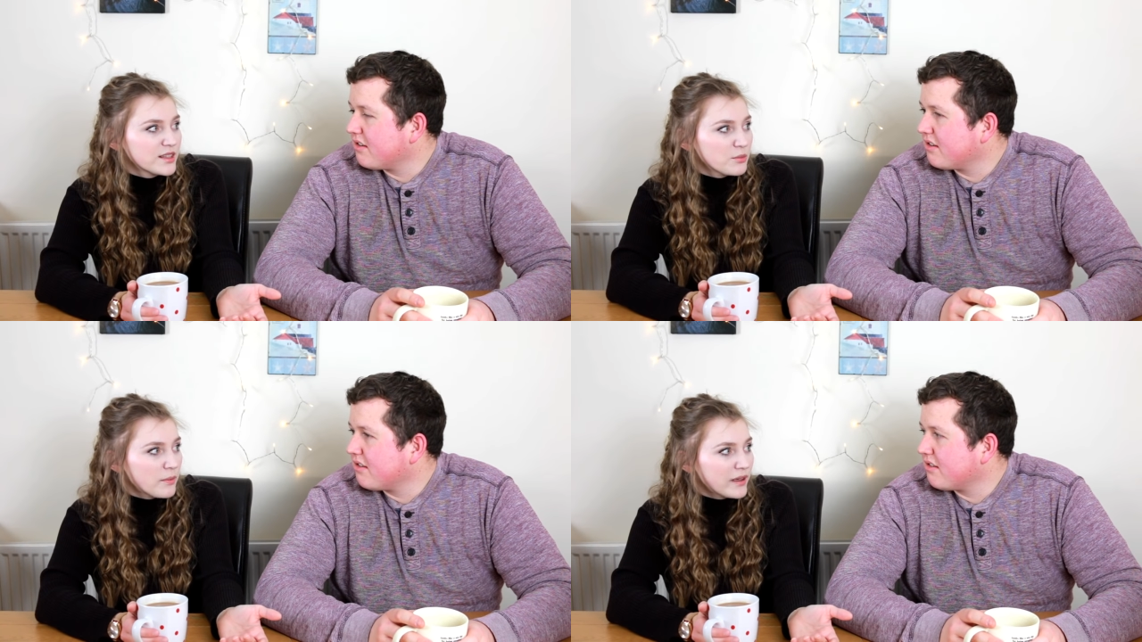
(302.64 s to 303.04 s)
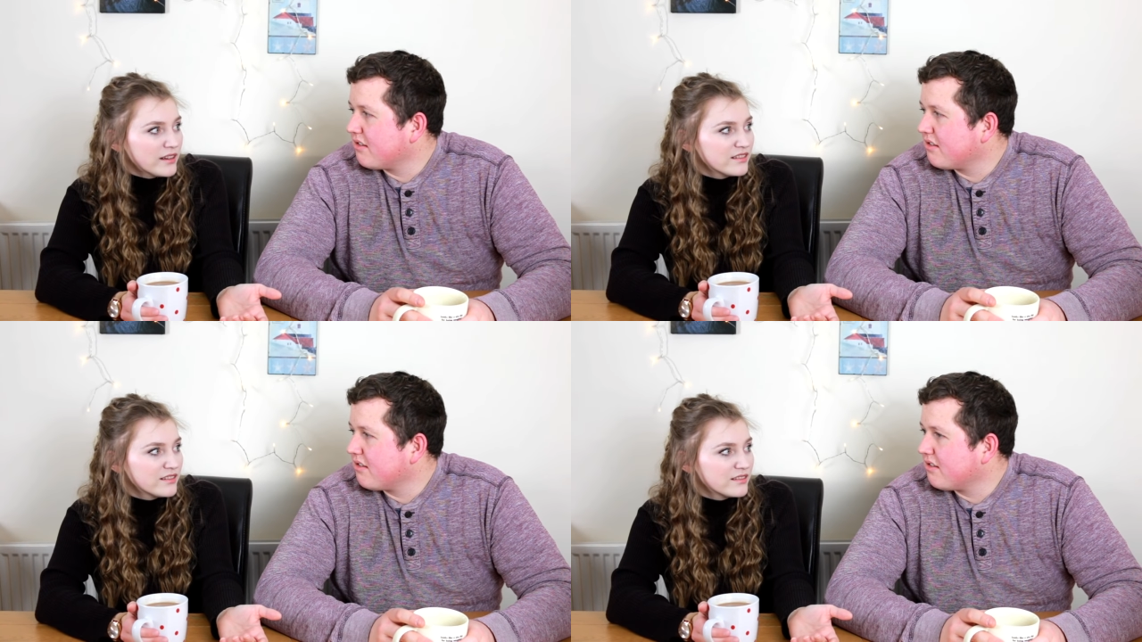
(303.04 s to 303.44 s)
Speaker 1: Is that
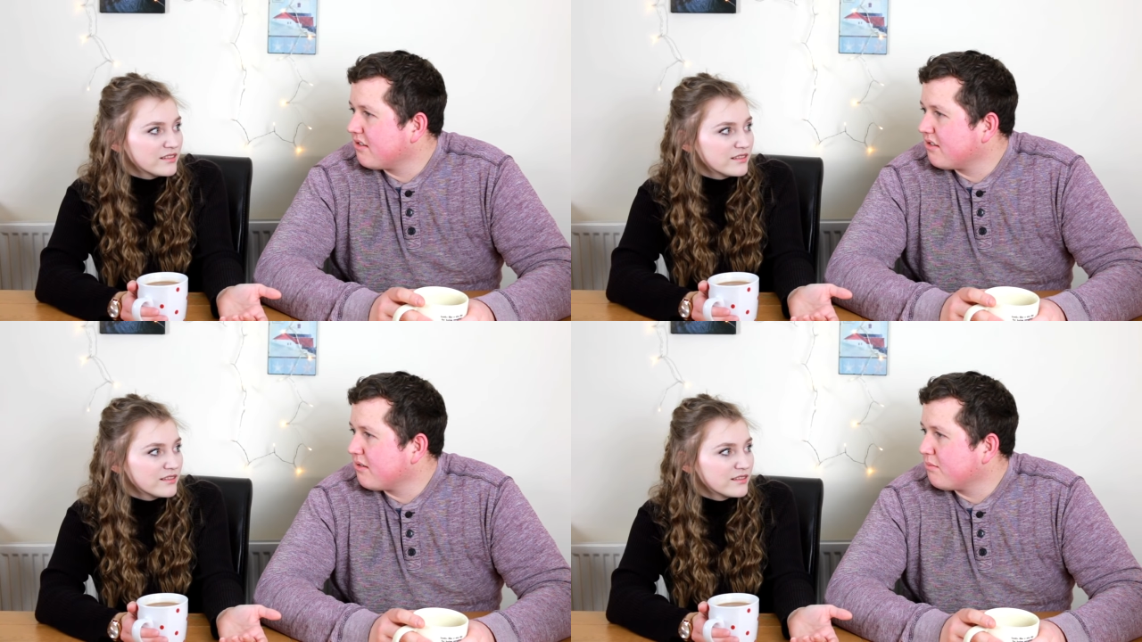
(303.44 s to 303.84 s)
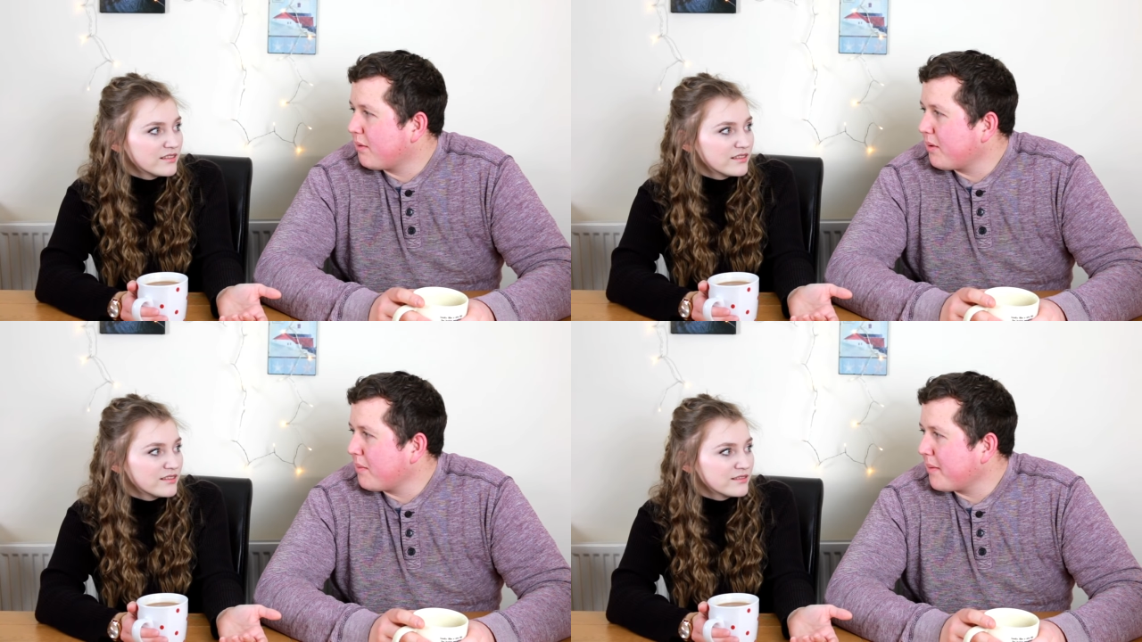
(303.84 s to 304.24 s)

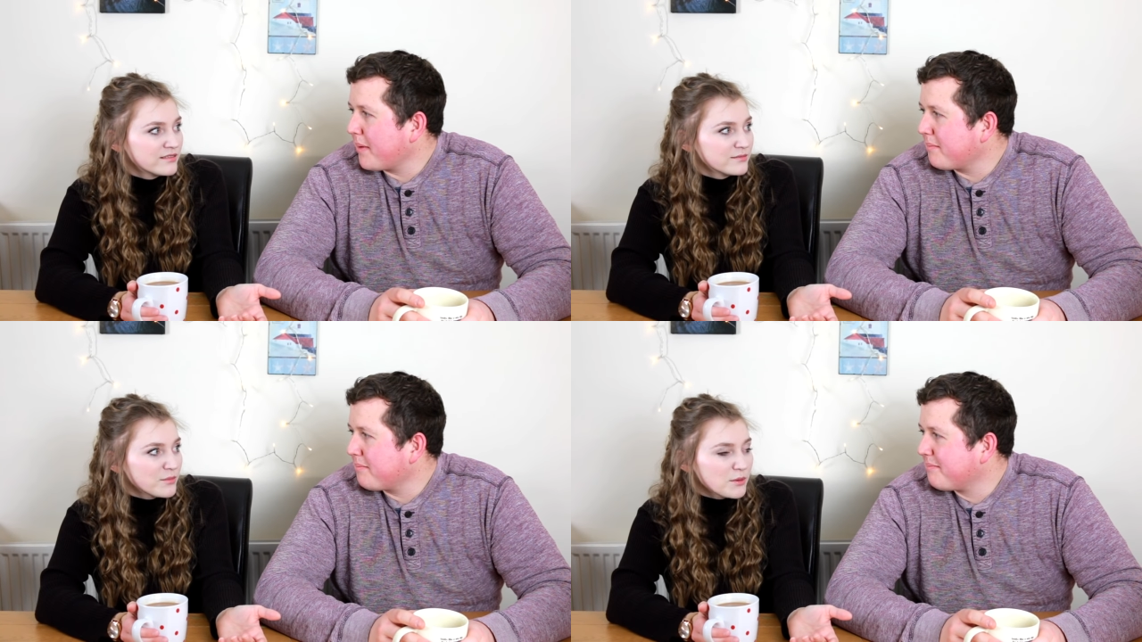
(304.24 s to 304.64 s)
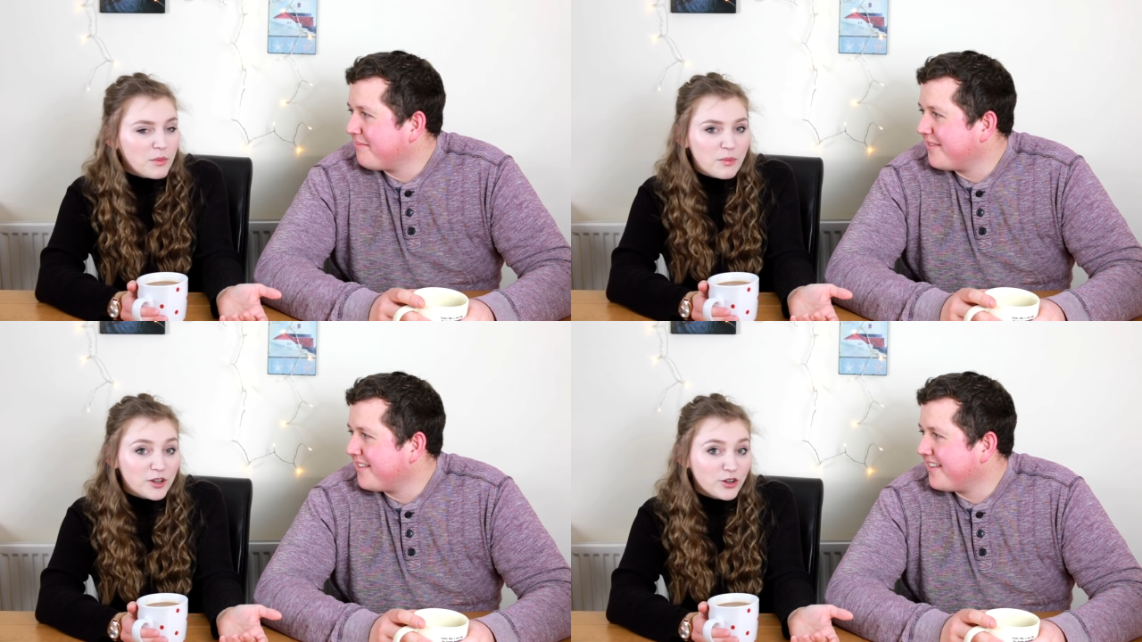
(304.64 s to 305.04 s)
better?
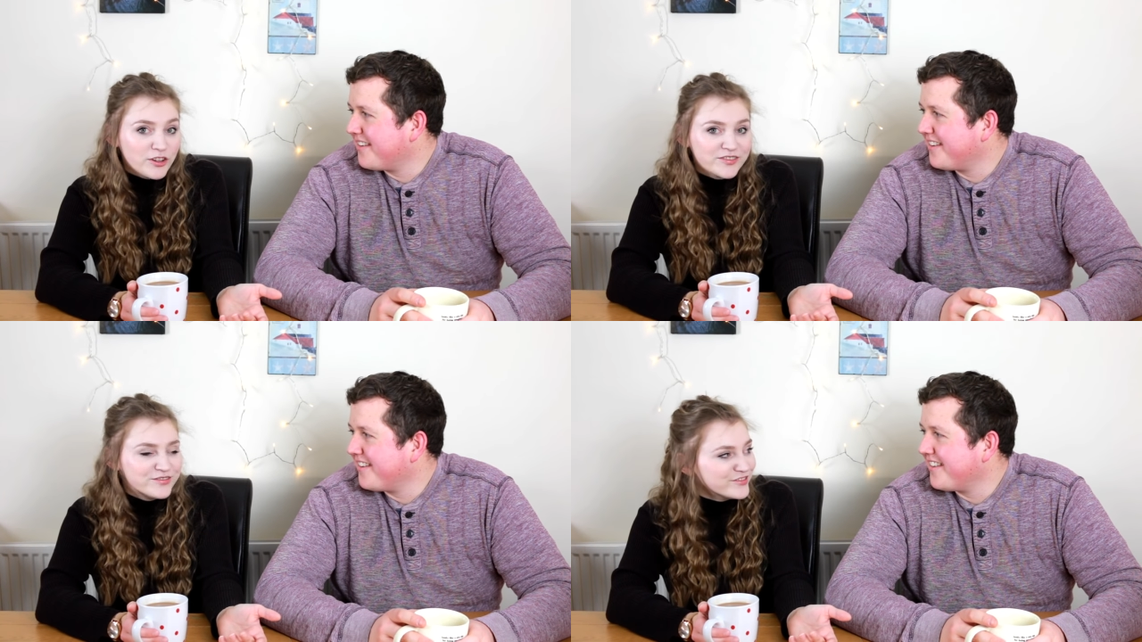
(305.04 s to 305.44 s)
Bottle?